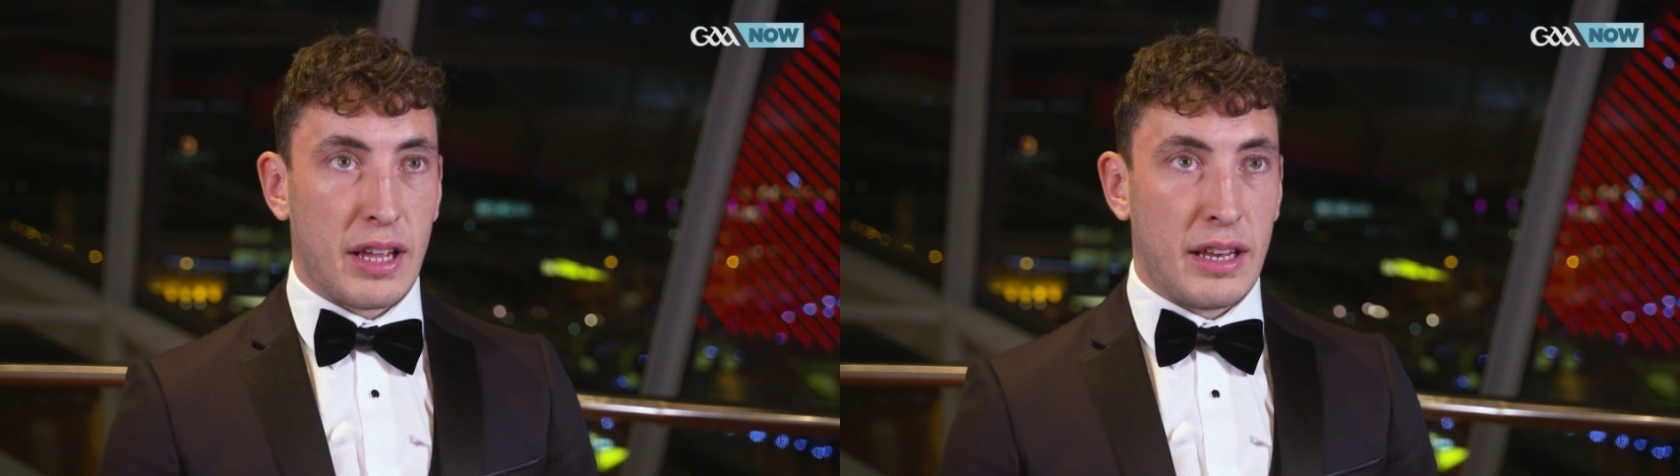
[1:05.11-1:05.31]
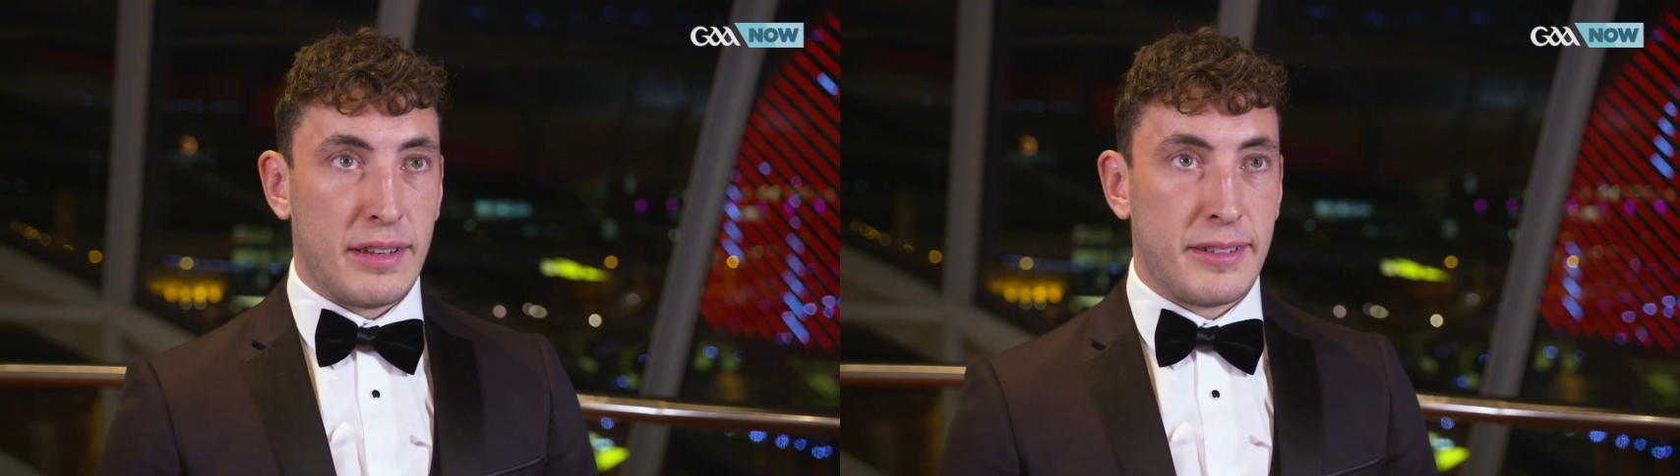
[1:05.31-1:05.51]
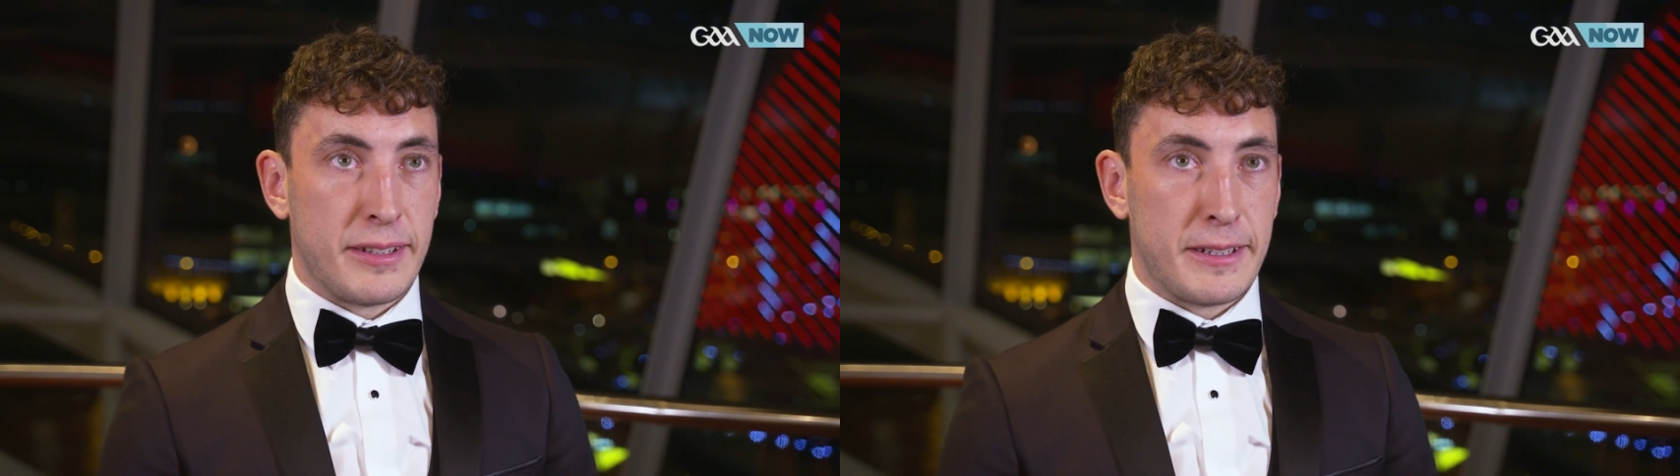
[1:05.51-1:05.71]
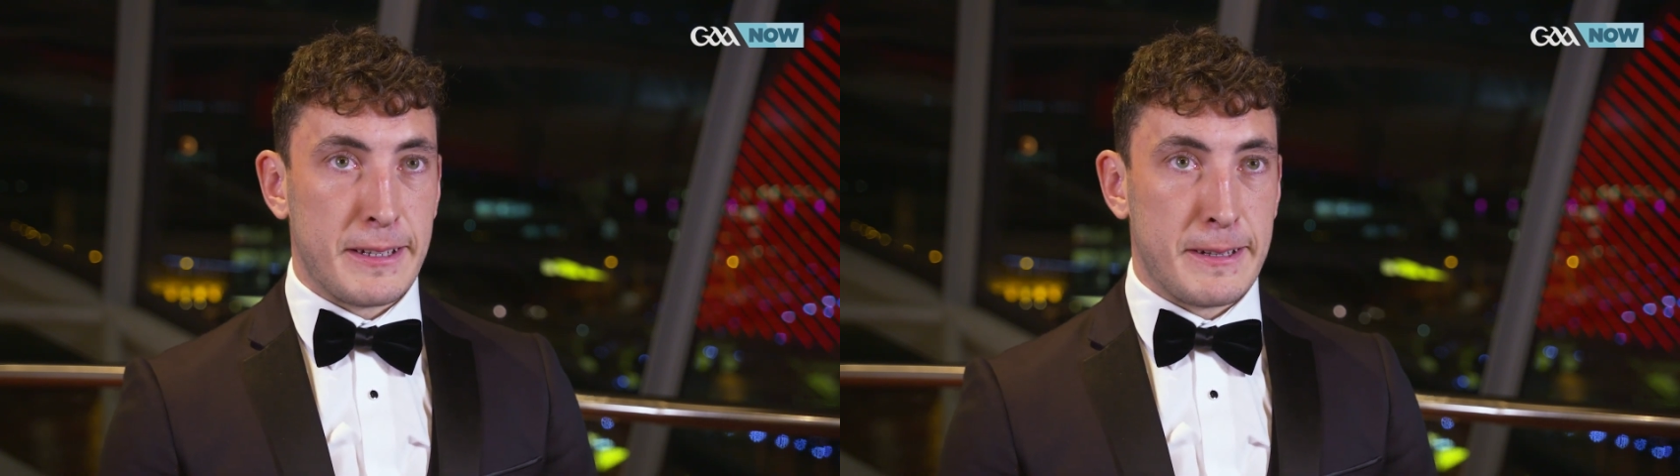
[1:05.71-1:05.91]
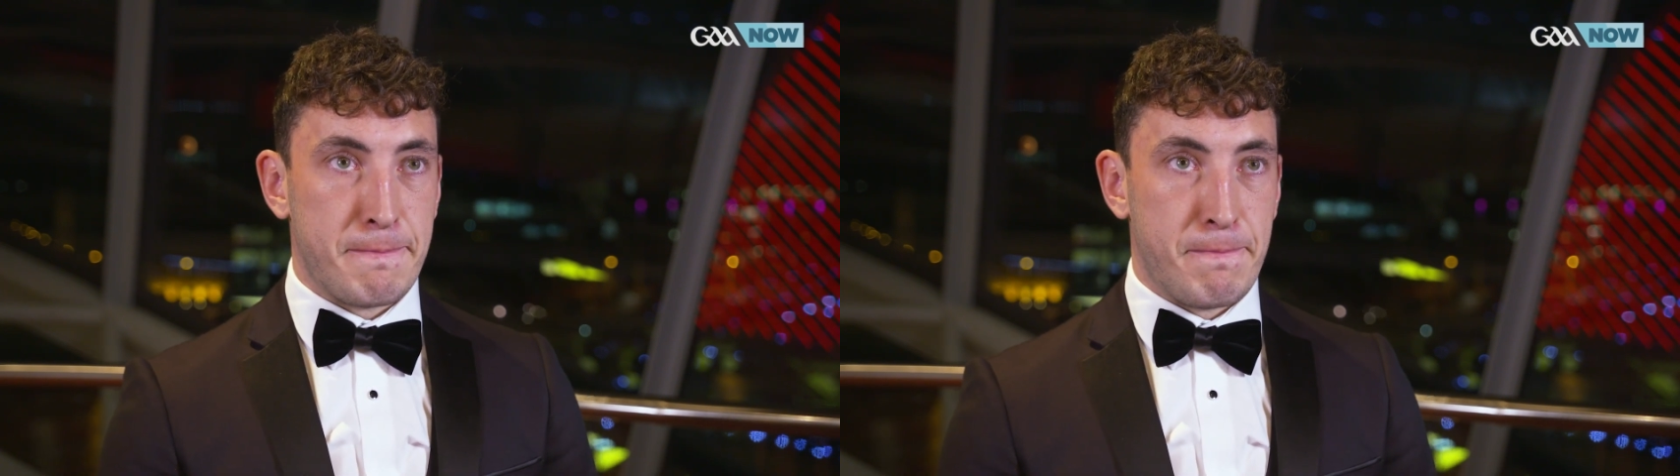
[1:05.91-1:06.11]
again
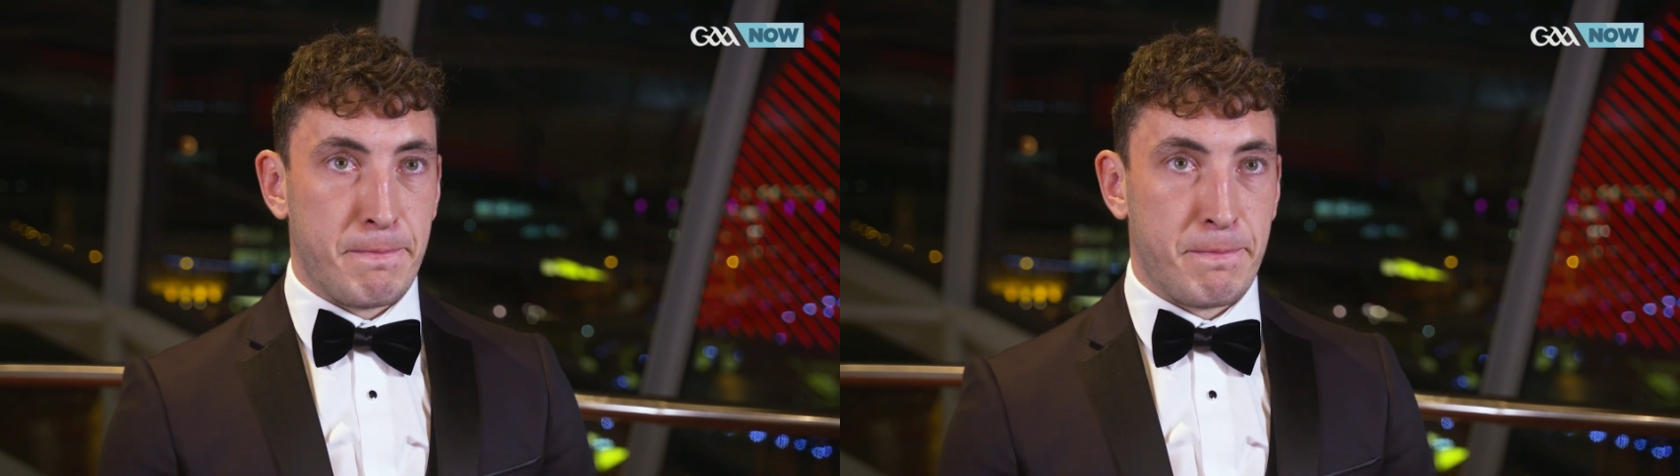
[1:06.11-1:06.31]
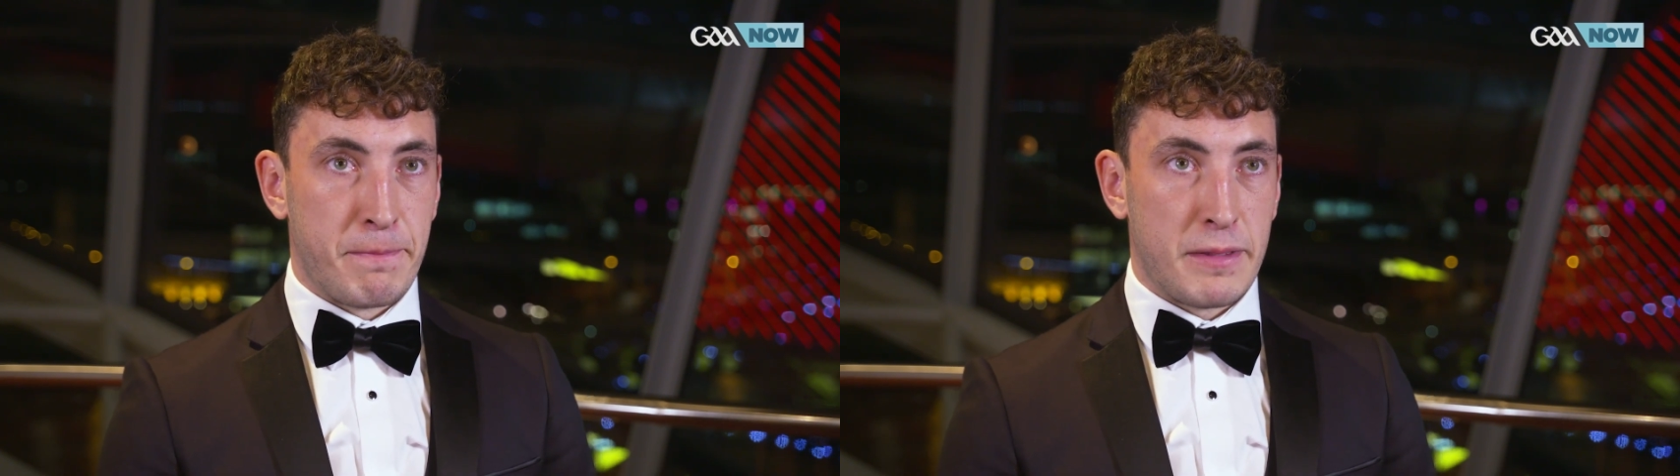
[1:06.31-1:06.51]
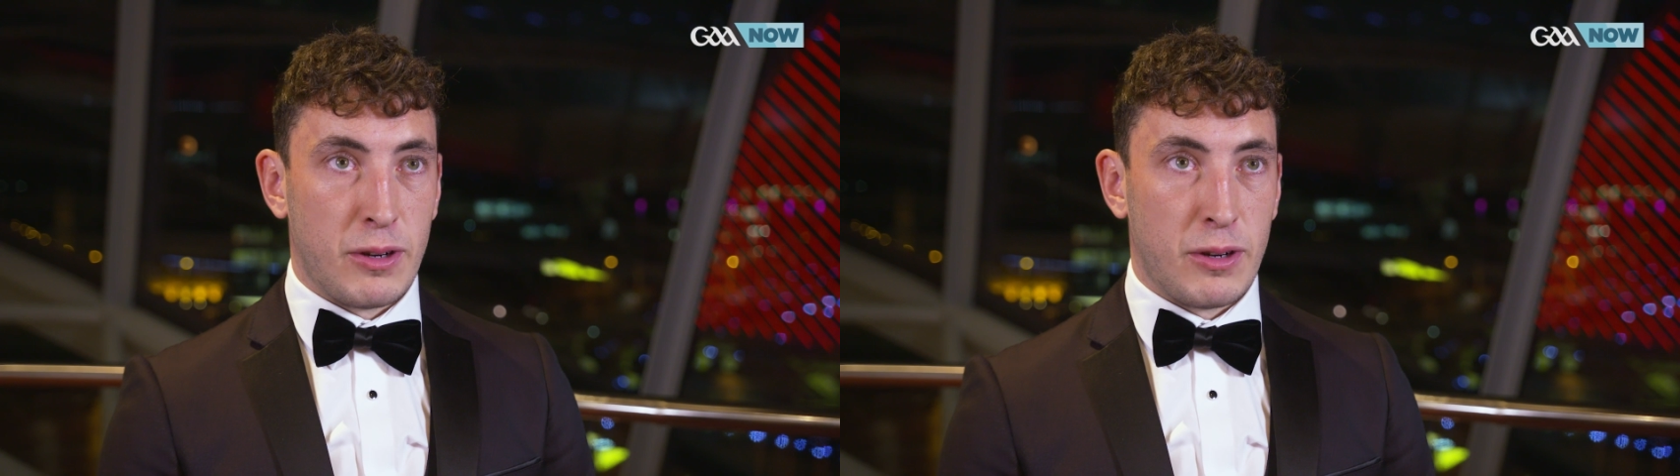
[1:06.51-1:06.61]
to um,